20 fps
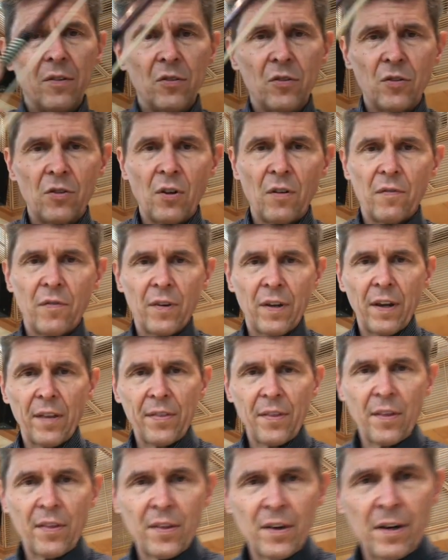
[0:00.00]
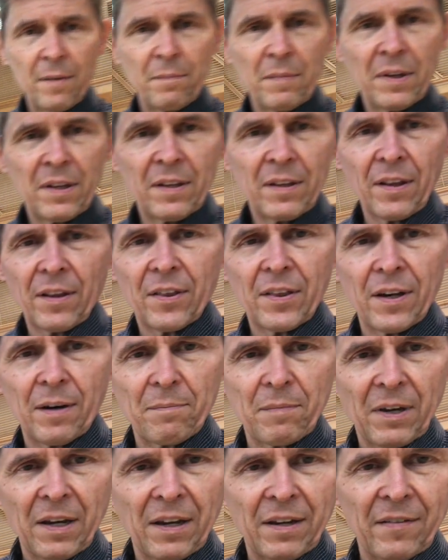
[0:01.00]
Don't forget the thumb. The thumb
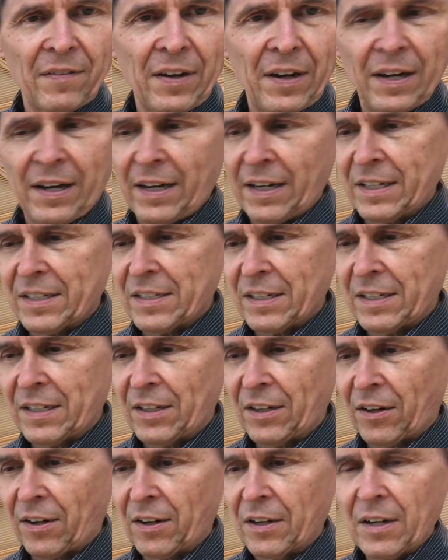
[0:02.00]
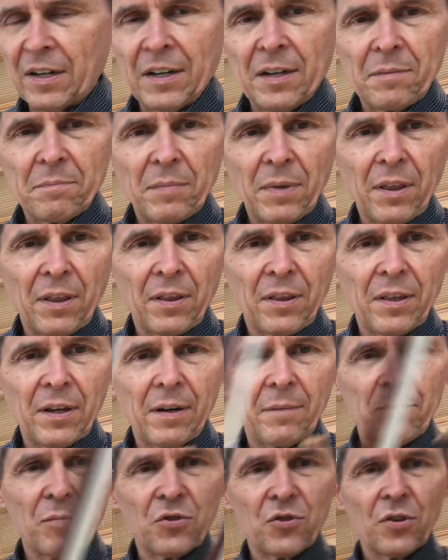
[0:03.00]
kind of hides in here, but the
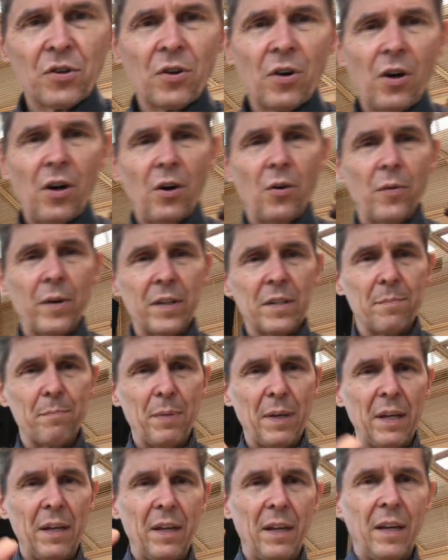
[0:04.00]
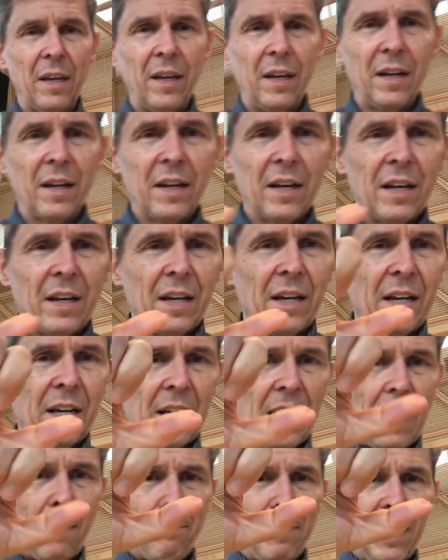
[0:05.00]
thumb should always be
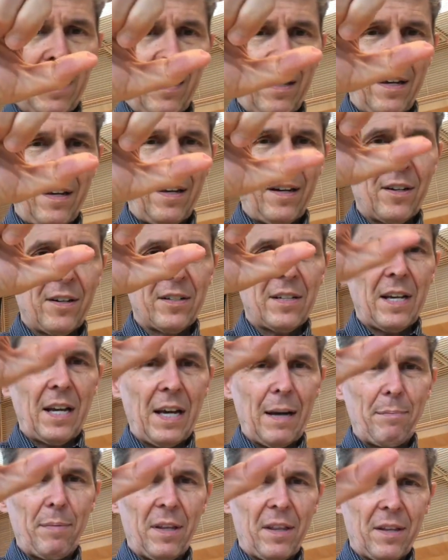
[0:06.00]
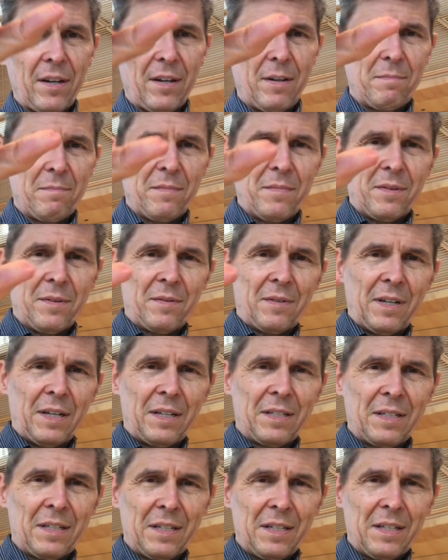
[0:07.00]
happy. Here's a happy thumb,
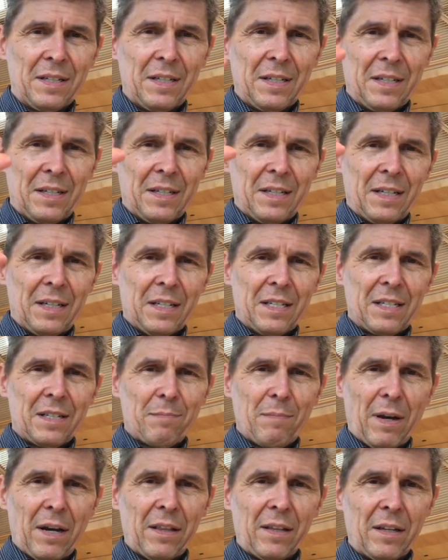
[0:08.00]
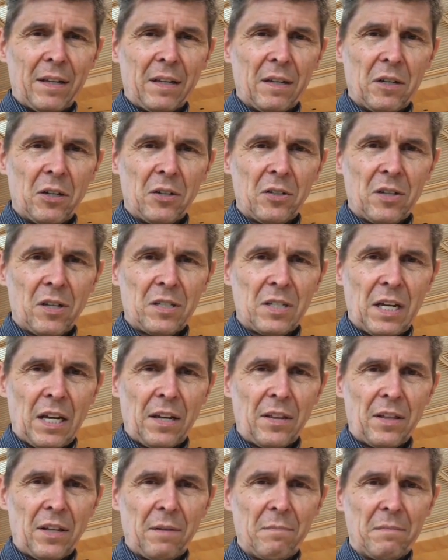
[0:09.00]
right? It's smiling. Here's a
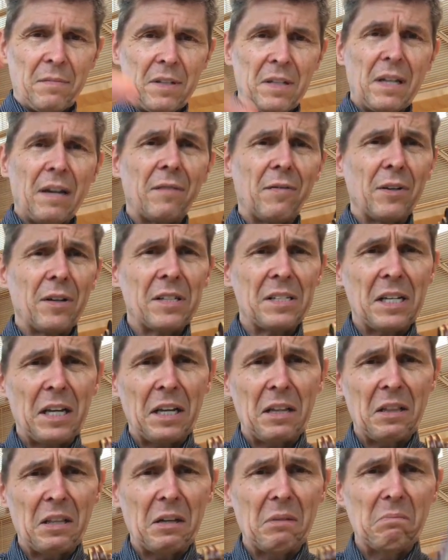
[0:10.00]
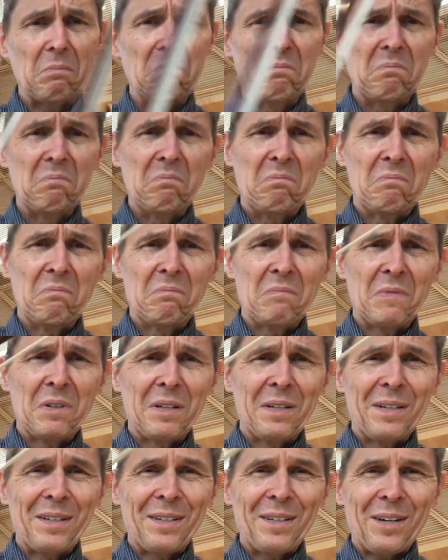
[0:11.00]
sad thumb. Never a sad thumb.
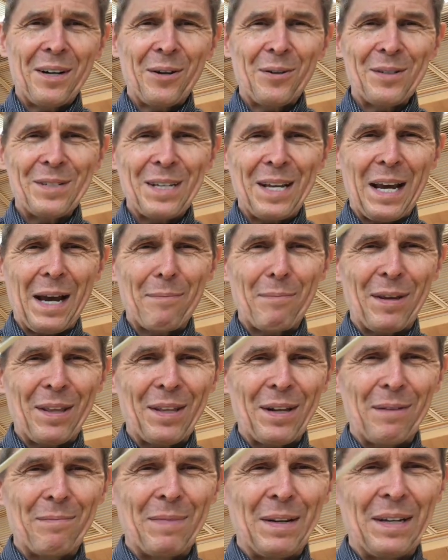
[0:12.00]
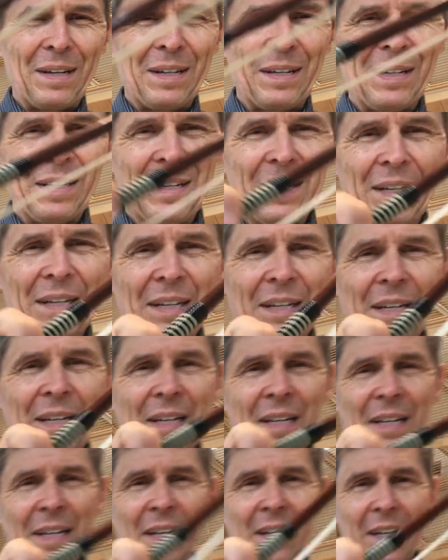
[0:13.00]
Always a happy thumb.
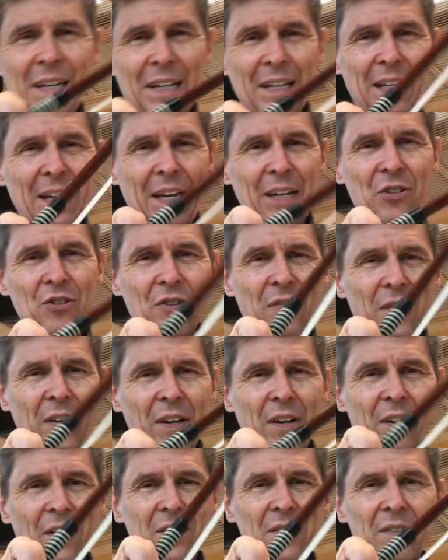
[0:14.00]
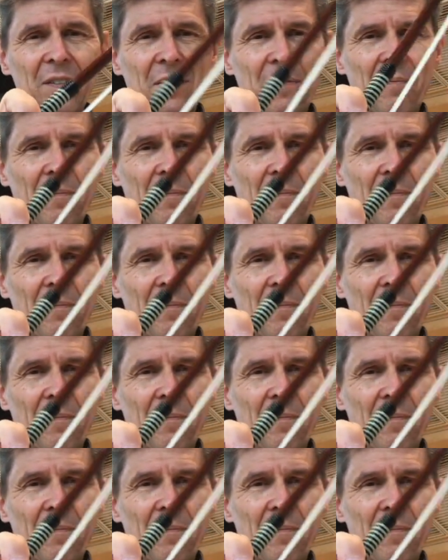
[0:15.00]
Engaged fingers